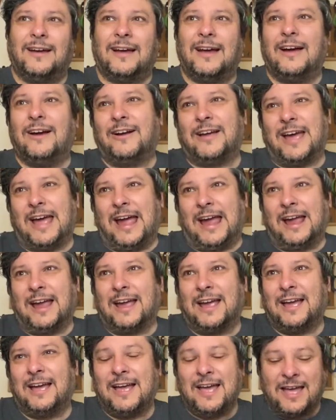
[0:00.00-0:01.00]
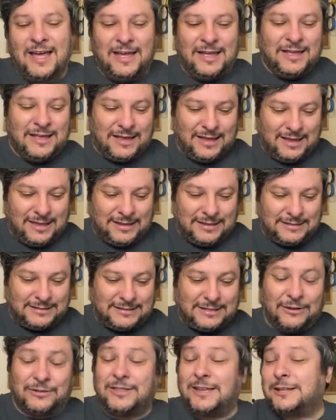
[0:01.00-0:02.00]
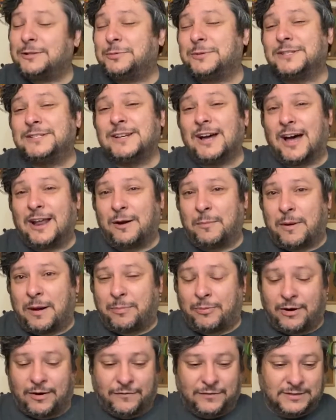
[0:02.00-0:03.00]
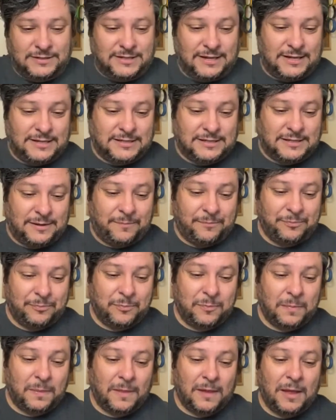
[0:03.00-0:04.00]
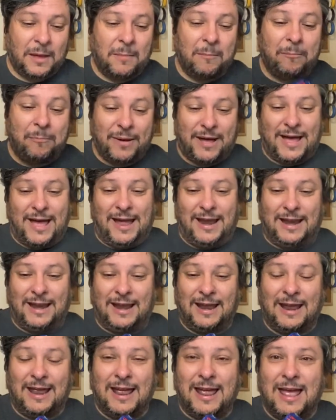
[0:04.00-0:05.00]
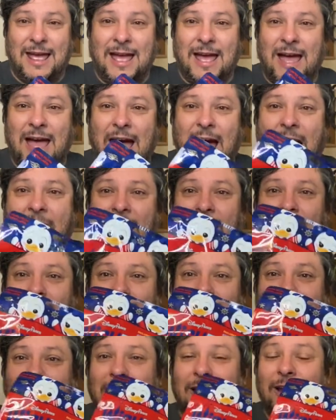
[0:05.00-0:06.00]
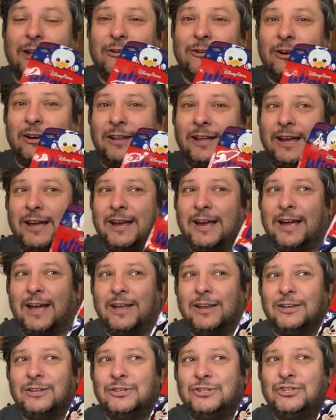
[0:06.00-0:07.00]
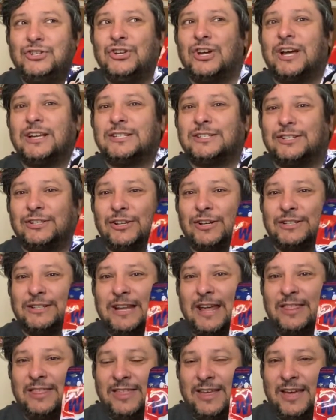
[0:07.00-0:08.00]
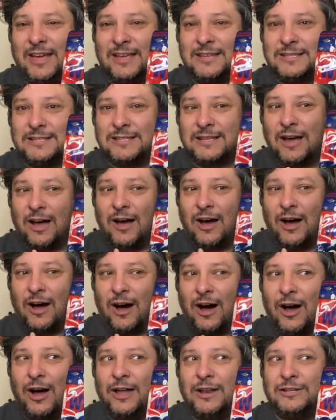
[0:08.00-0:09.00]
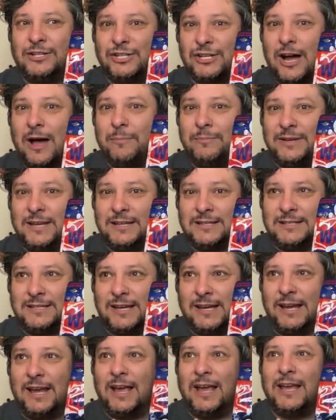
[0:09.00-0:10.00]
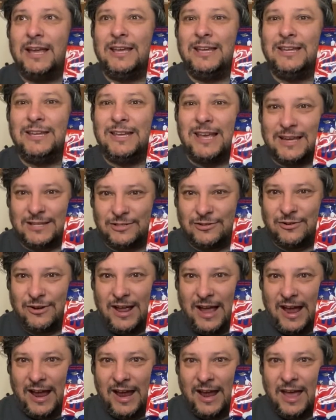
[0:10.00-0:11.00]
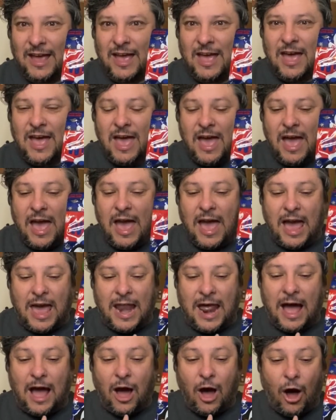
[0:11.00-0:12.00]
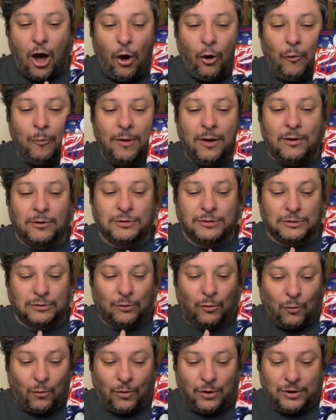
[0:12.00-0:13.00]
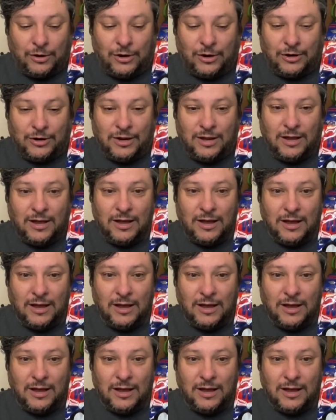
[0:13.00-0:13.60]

Okay, so this was not on my preferences, but I literally just looked at this on Shop Disney yesterday, and I almost ordered